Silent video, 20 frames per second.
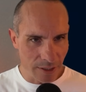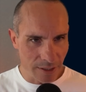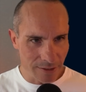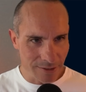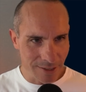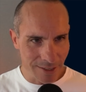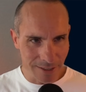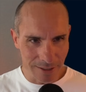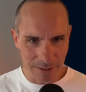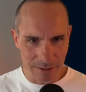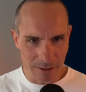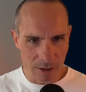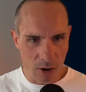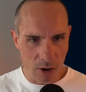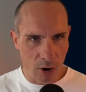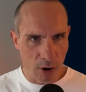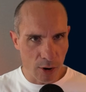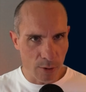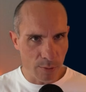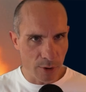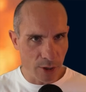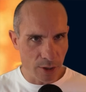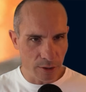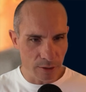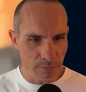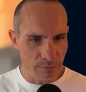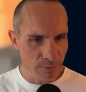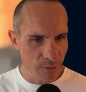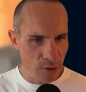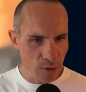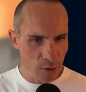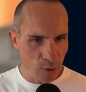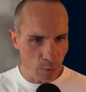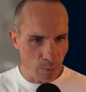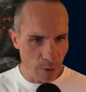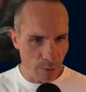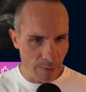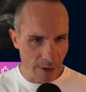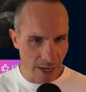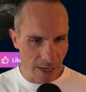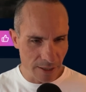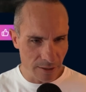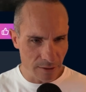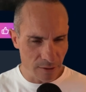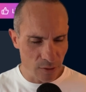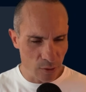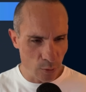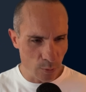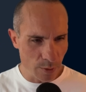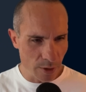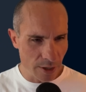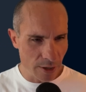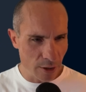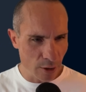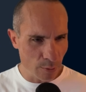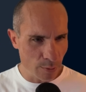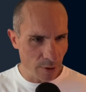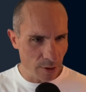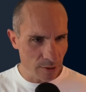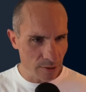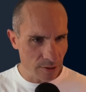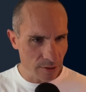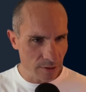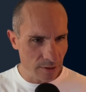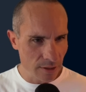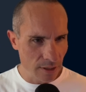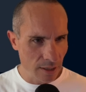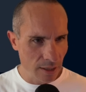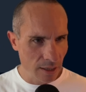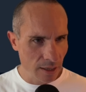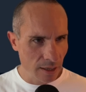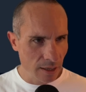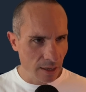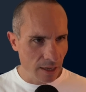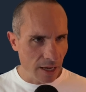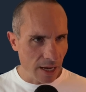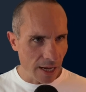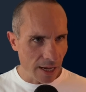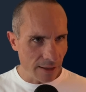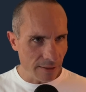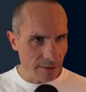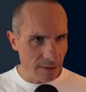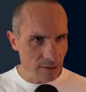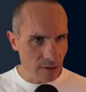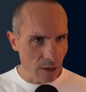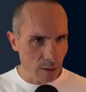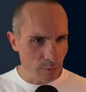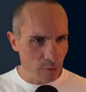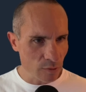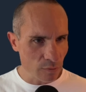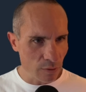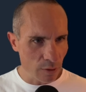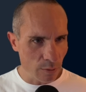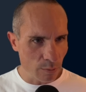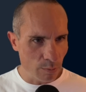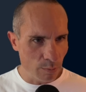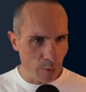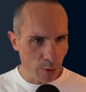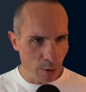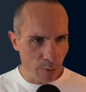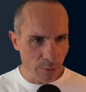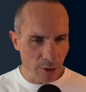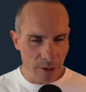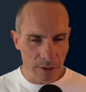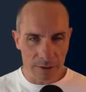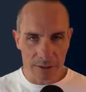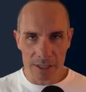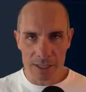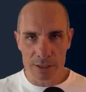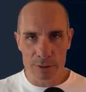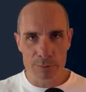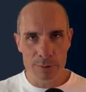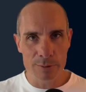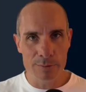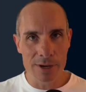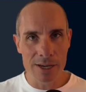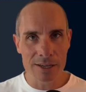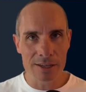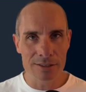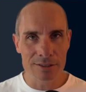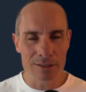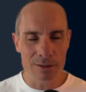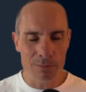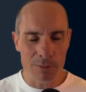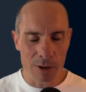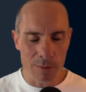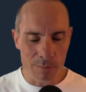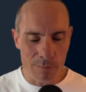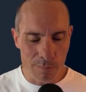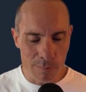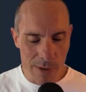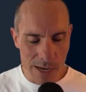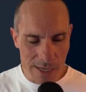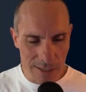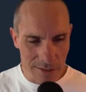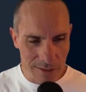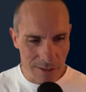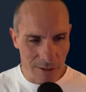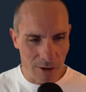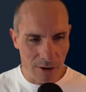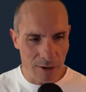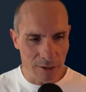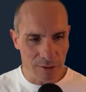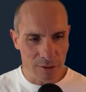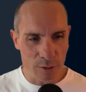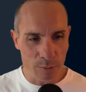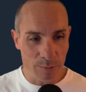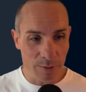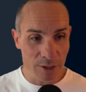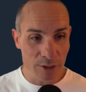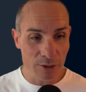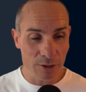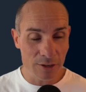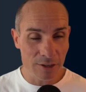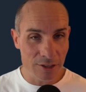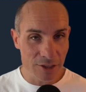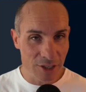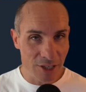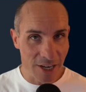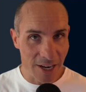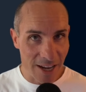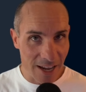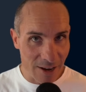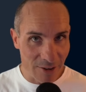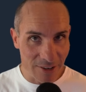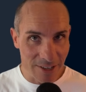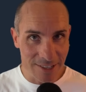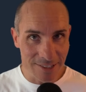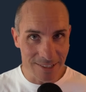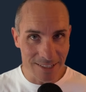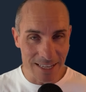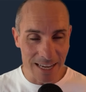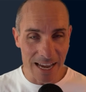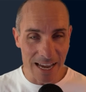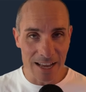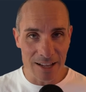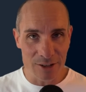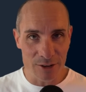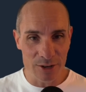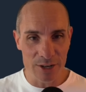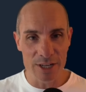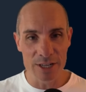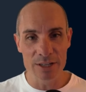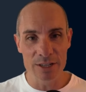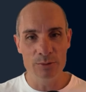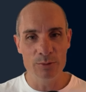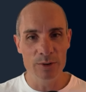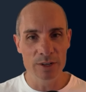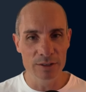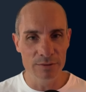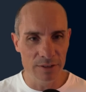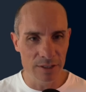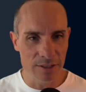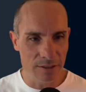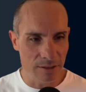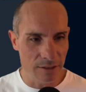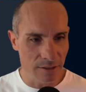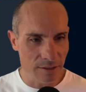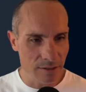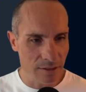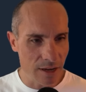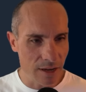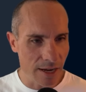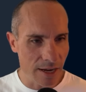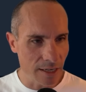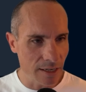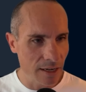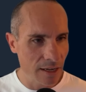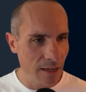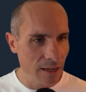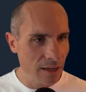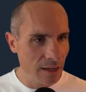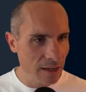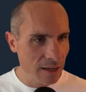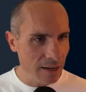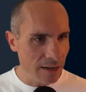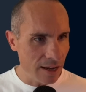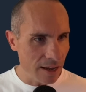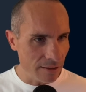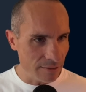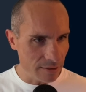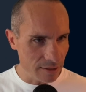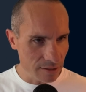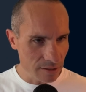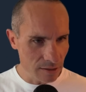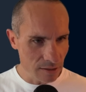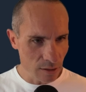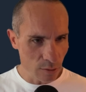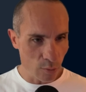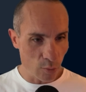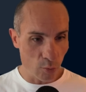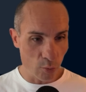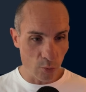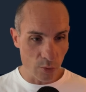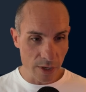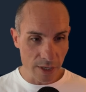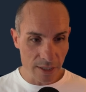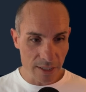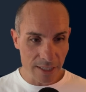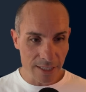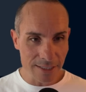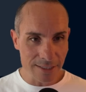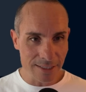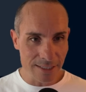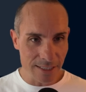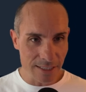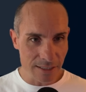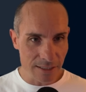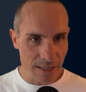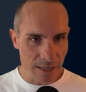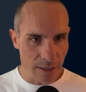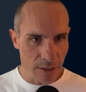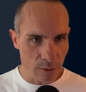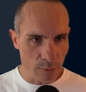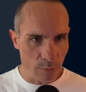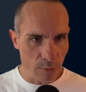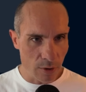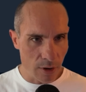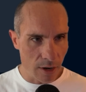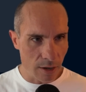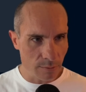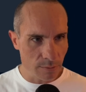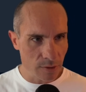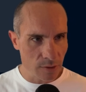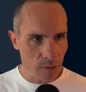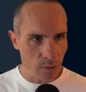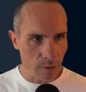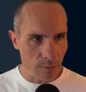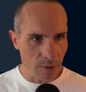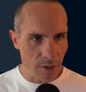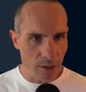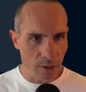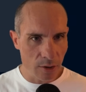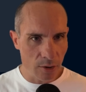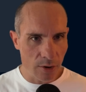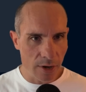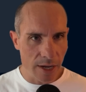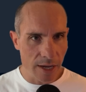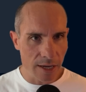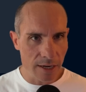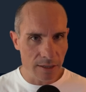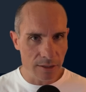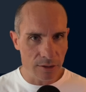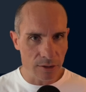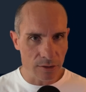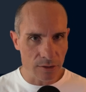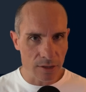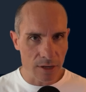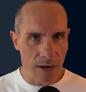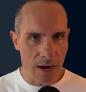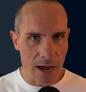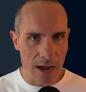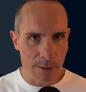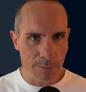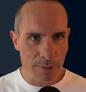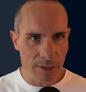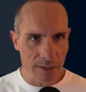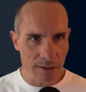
It's like an armored Superman superhero person. And this comes from Boomer. He's been making some amazing art, so be sure to check out his gallery when you visit the site. Now, this is a really detailed prompt, so I'm gonna go ahead and just copy